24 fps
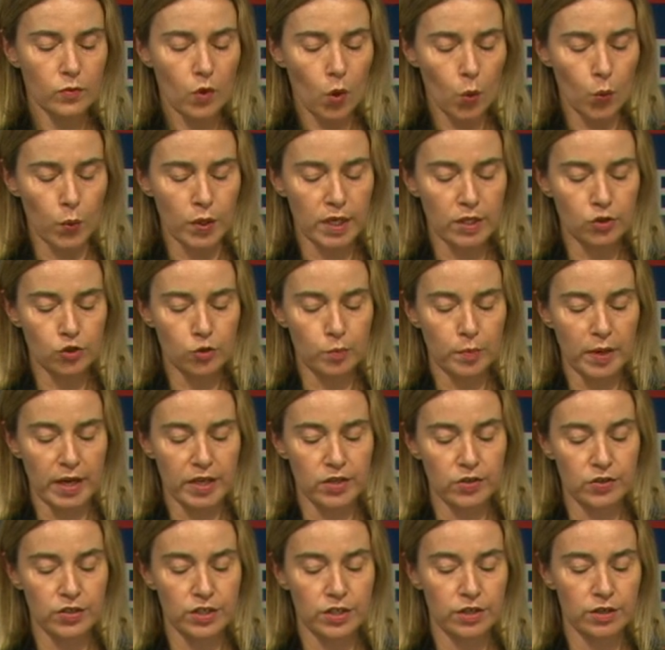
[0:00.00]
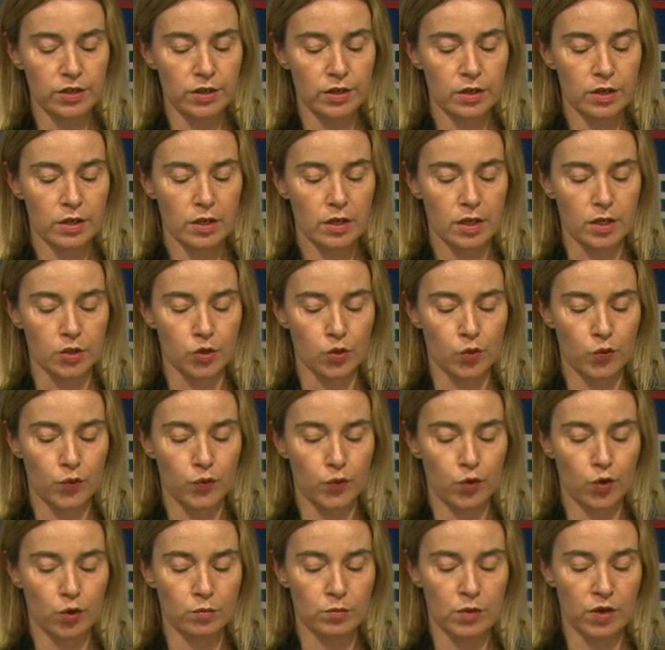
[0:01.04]
We need to pioneer a new
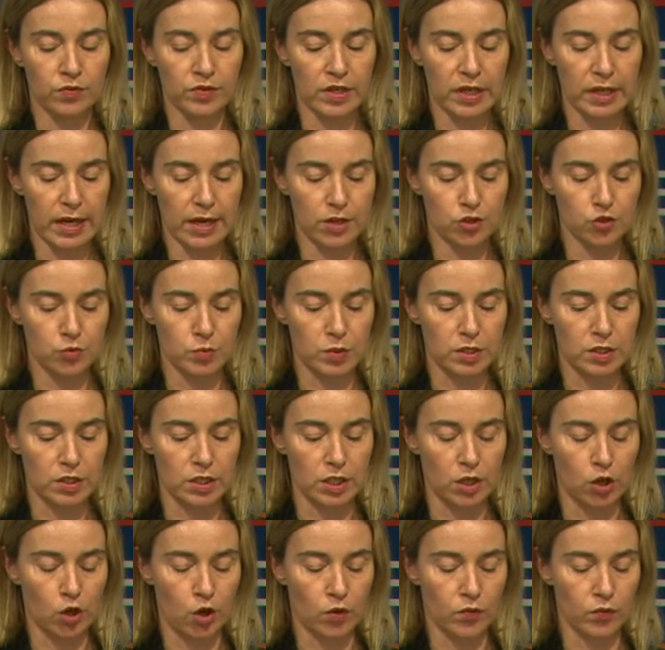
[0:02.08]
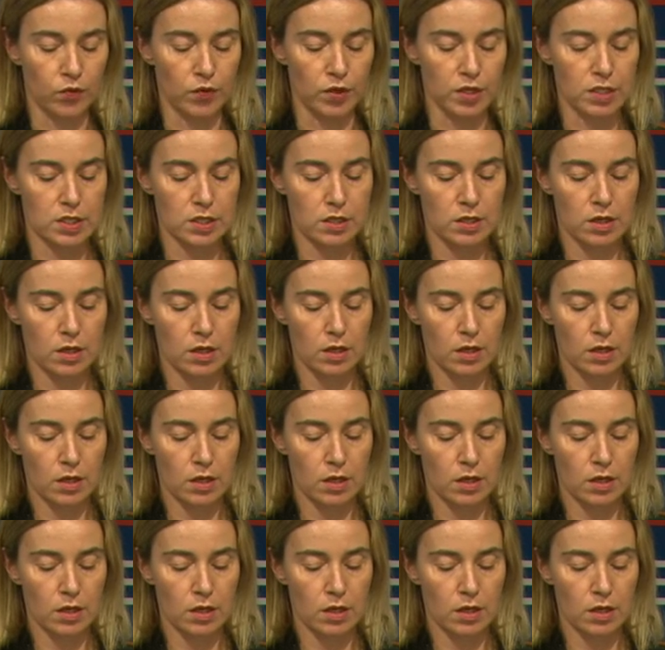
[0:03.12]
form of engagement in conflicts